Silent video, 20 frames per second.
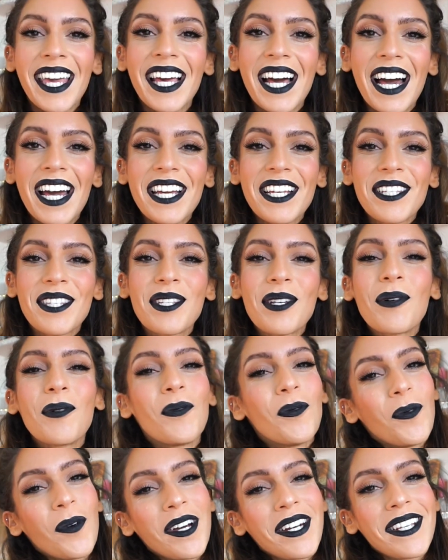Hey guys,
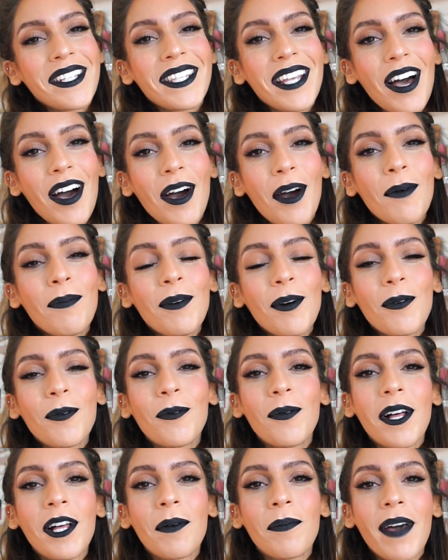what is up?
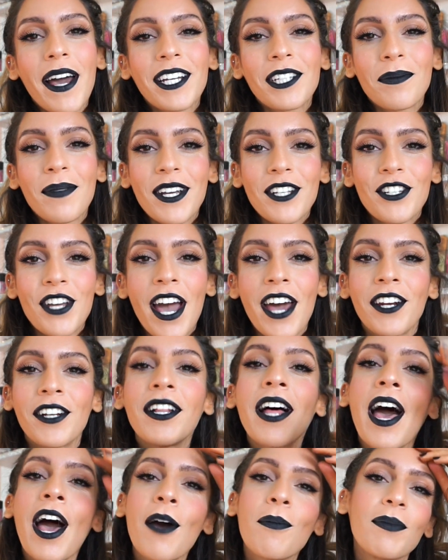Welcome back to my
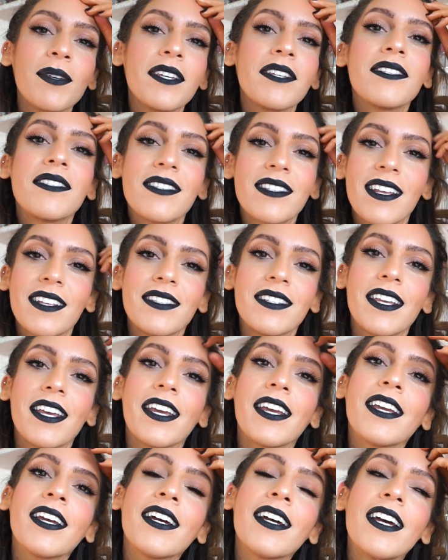channel. Happy
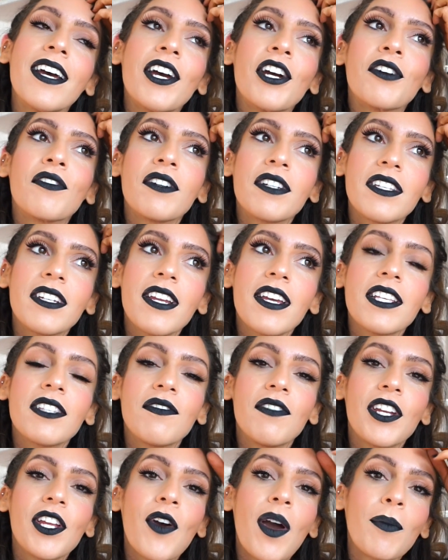Sunday. For today's
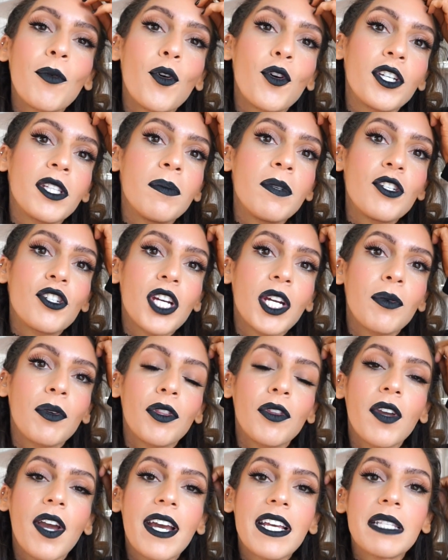video, I'm going to be sharing
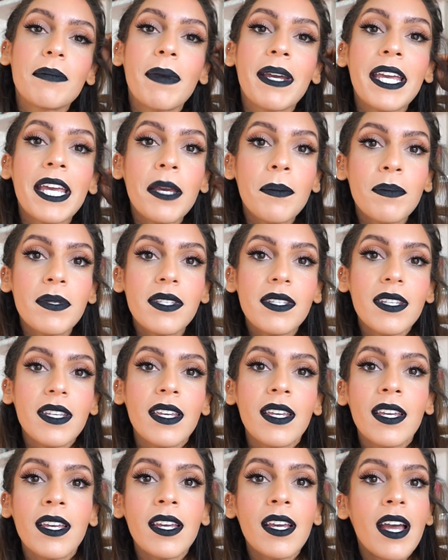with you guys my
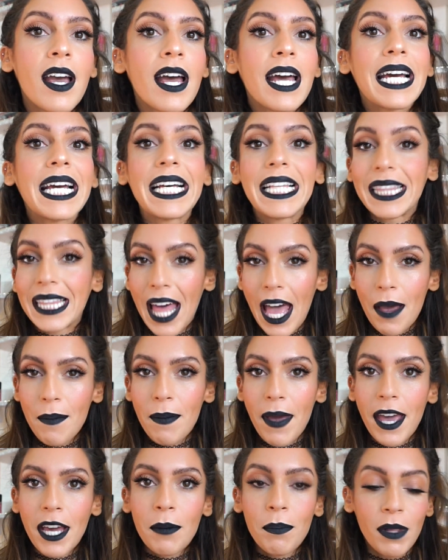Ipsy
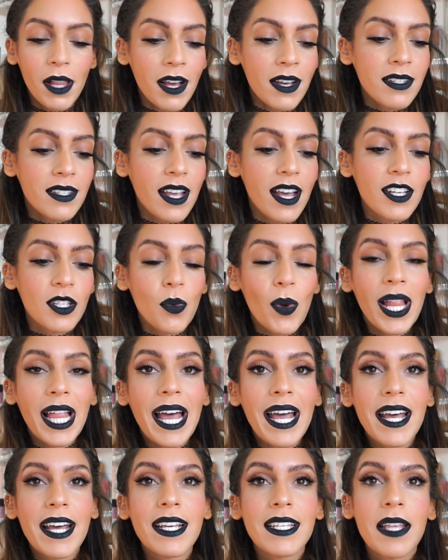Glam Bag Plus as well
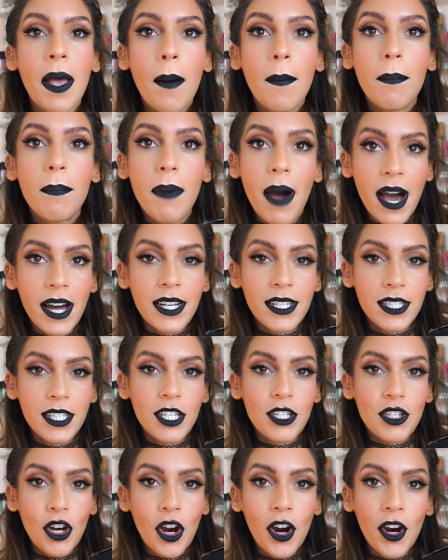as
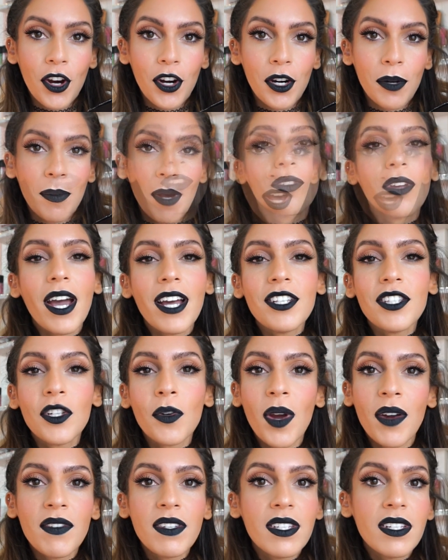BoxyCharm. So you guys
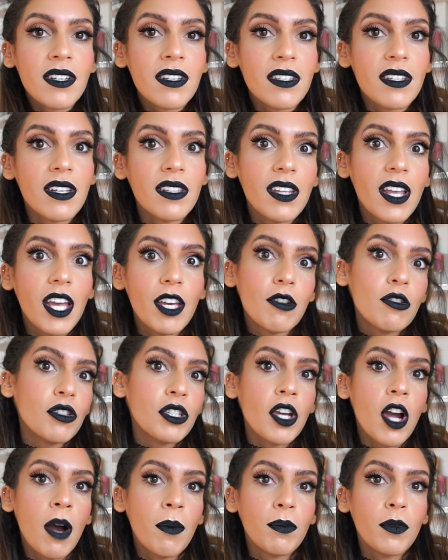know every single Sunday I
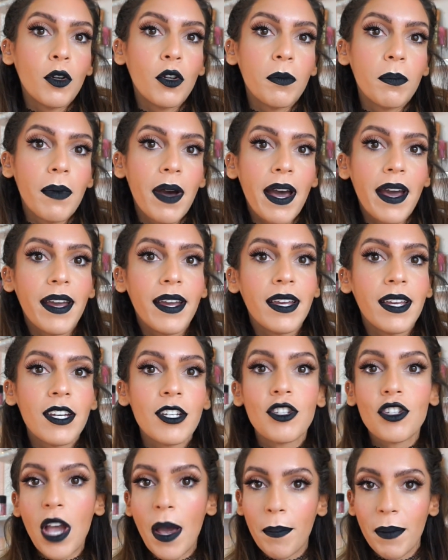usually upload my
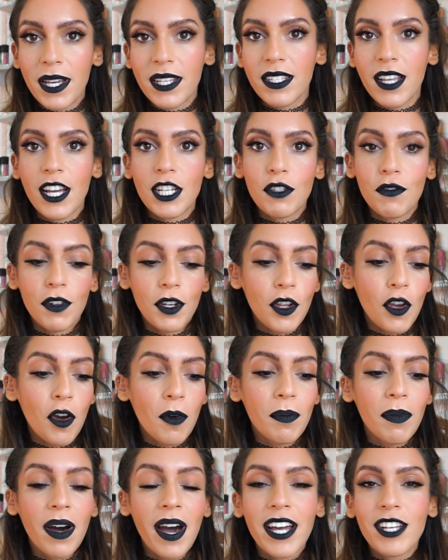Shop My Stash
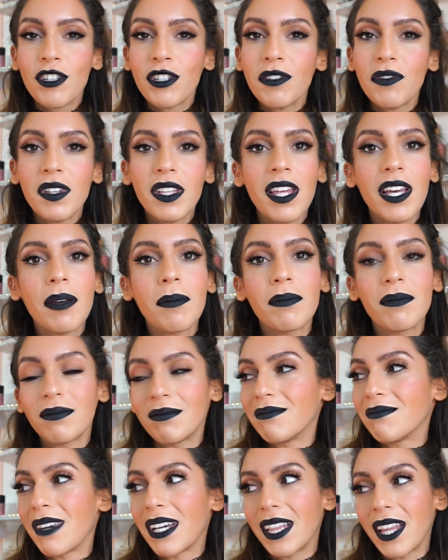video, but I just feel like
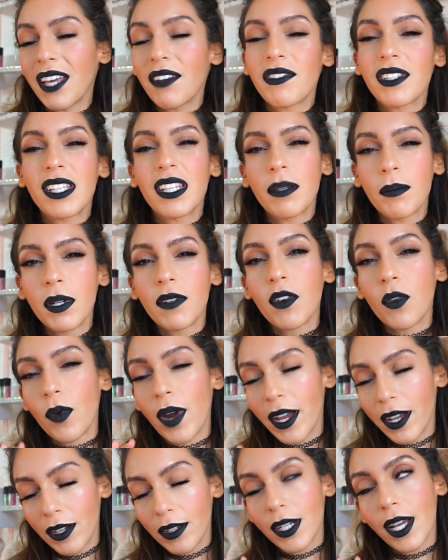my life is a little bit of a
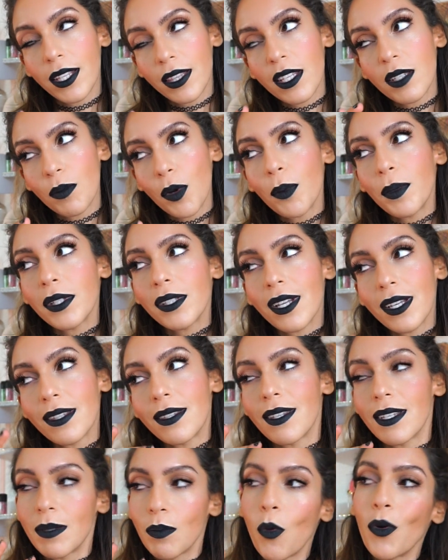wreck at this moment,
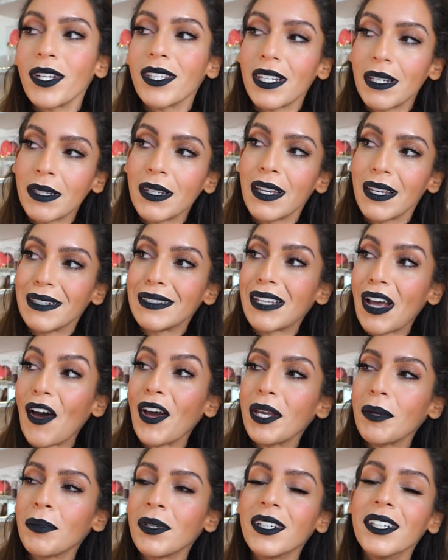at this point in
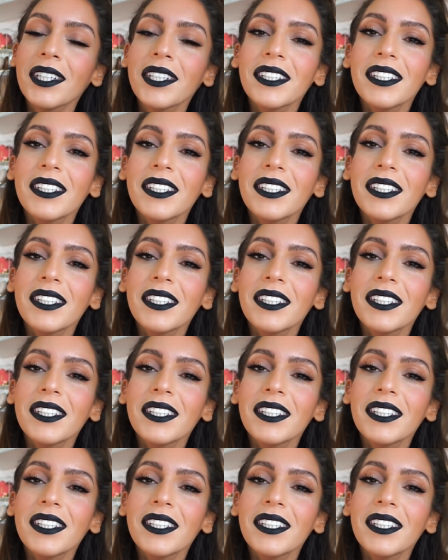time.